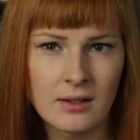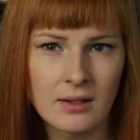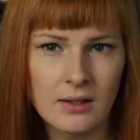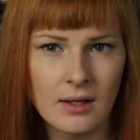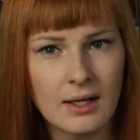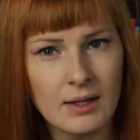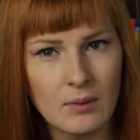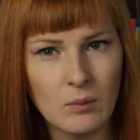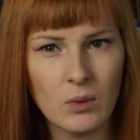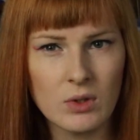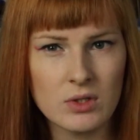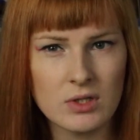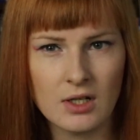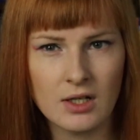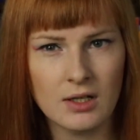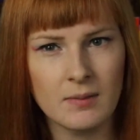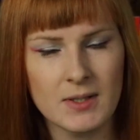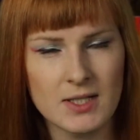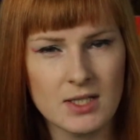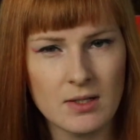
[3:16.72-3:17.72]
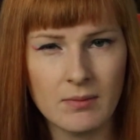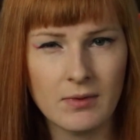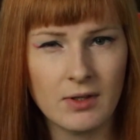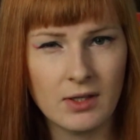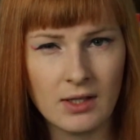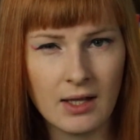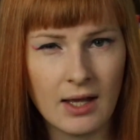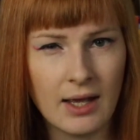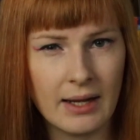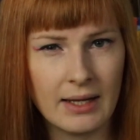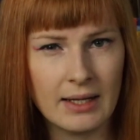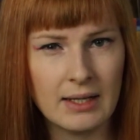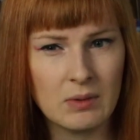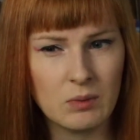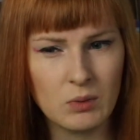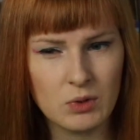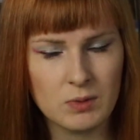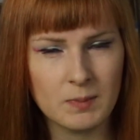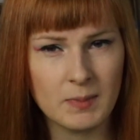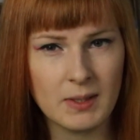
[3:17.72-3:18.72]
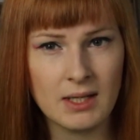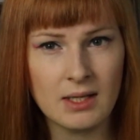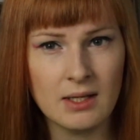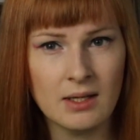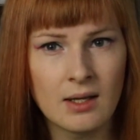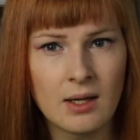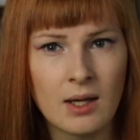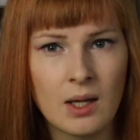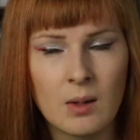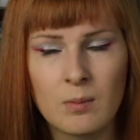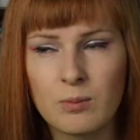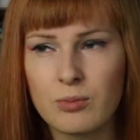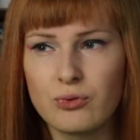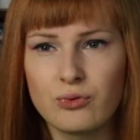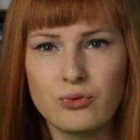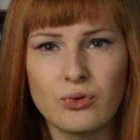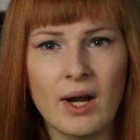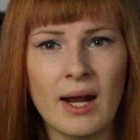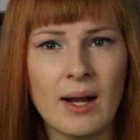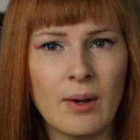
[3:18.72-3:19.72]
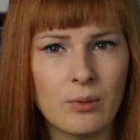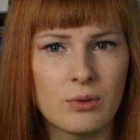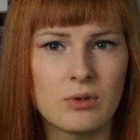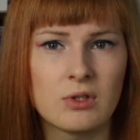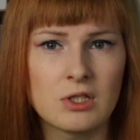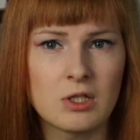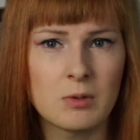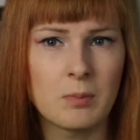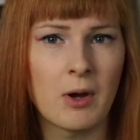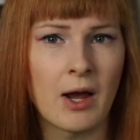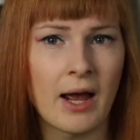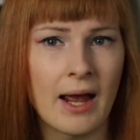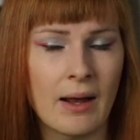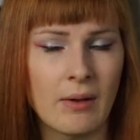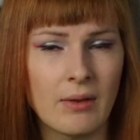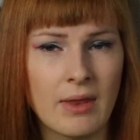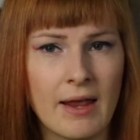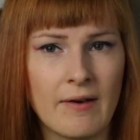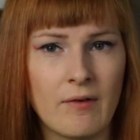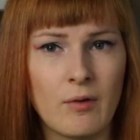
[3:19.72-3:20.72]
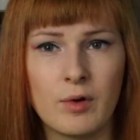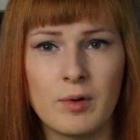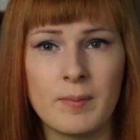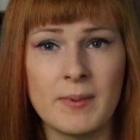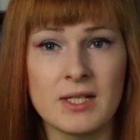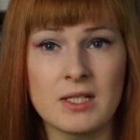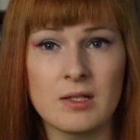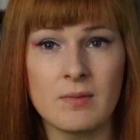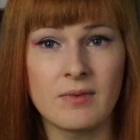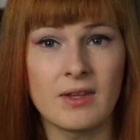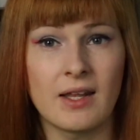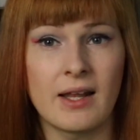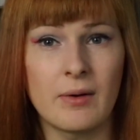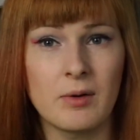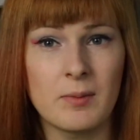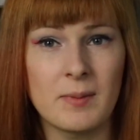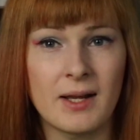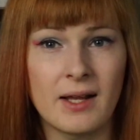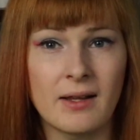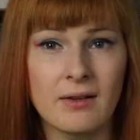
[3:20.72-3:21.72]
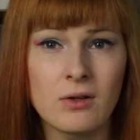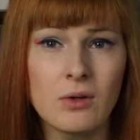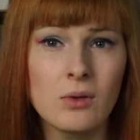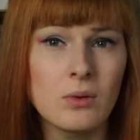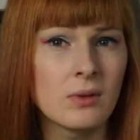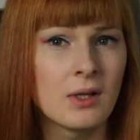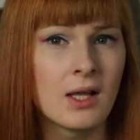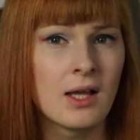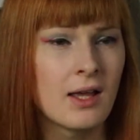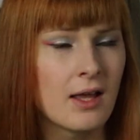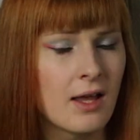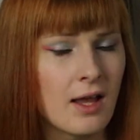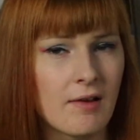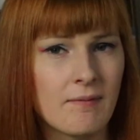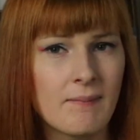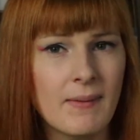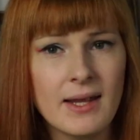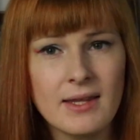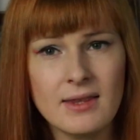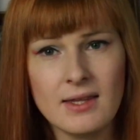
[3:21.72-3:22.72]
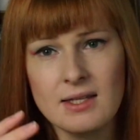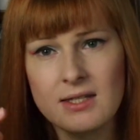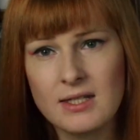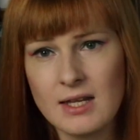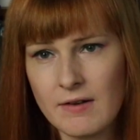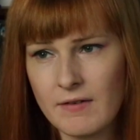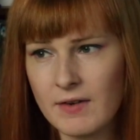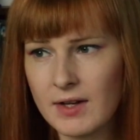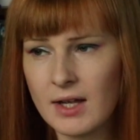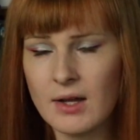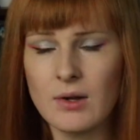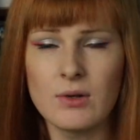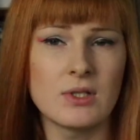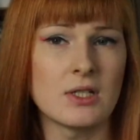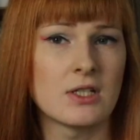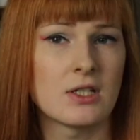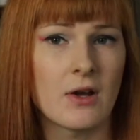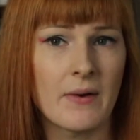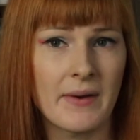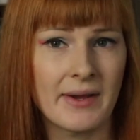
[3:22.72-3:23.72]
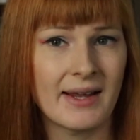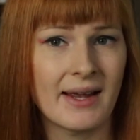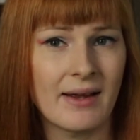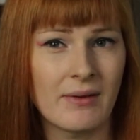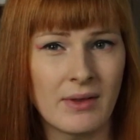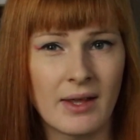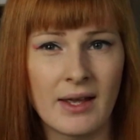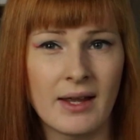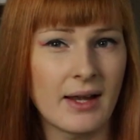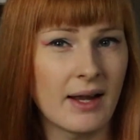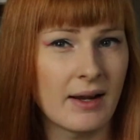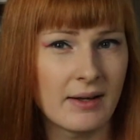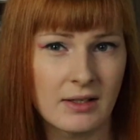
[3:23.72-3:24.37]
And it wasn't going to be something that I would be proud to put out there. It would have been something I would have been like, cool, I've made this, here it goes, it's going out there,